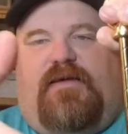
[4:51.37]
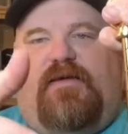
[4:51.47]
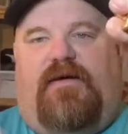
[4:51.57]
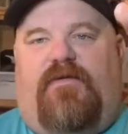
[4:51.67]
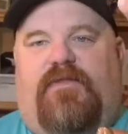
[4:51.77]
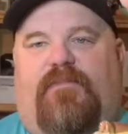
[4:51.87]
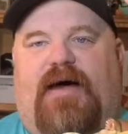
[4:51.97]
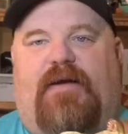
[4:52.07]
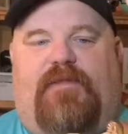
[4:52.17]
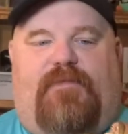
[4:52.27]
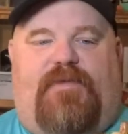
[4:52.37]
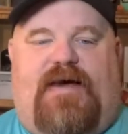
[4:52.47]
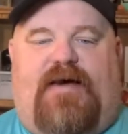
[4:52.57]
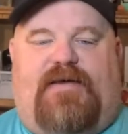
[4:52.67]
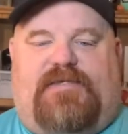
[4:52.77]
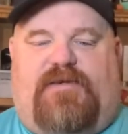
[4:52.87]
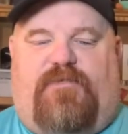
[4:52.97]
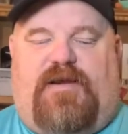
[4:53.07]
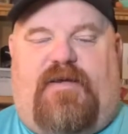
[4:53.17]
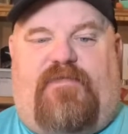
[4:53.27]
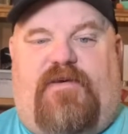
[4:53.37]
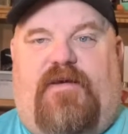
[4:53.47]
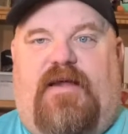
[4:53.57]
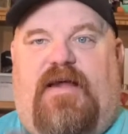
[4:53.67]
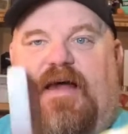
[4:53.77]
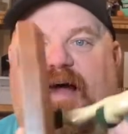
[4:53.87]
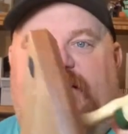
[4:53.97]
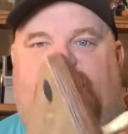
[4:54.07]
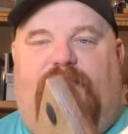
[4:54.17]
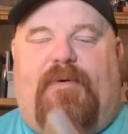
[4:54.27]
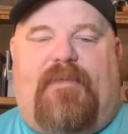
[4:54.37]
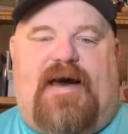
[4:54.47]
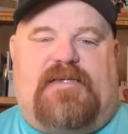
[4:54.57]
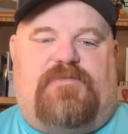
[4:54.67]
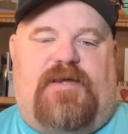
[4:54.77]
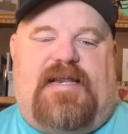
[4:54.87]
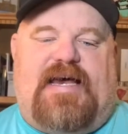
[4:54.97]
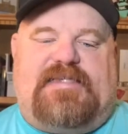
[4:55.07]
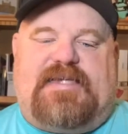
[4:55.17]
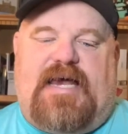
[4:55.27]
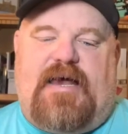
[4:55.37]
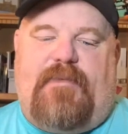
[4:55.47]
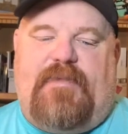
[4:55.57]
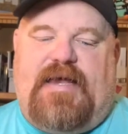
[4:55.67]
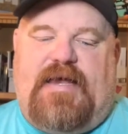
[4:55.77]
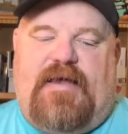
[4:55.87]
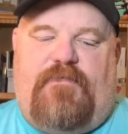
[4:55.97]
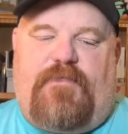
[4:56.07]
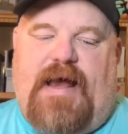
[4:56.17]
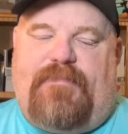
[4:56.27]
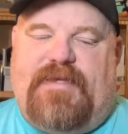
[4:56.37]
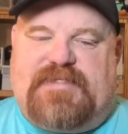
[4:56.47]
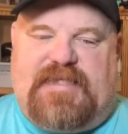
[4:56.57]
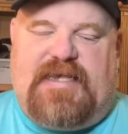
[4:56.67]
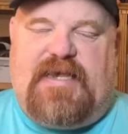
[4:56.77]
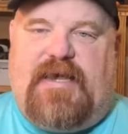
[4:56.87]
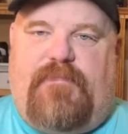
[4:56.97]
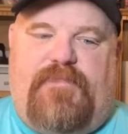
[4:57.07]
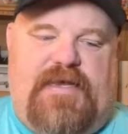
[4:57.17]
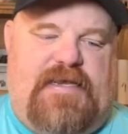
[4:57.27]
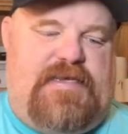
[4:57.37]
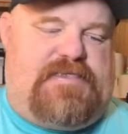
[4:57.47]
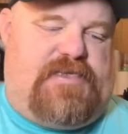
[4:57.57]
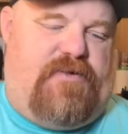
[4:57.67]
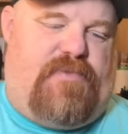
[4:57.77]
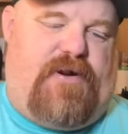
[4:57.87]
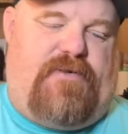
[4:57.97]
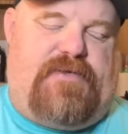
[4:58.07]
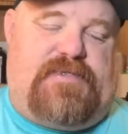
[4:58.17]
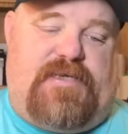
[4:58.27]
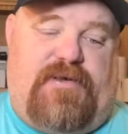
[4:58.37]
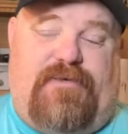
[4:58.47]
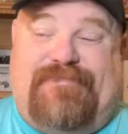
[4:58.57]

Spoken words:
on the bottom of the box or whatever. I triple boxed one last time and wrapped this thing up and it still broke. So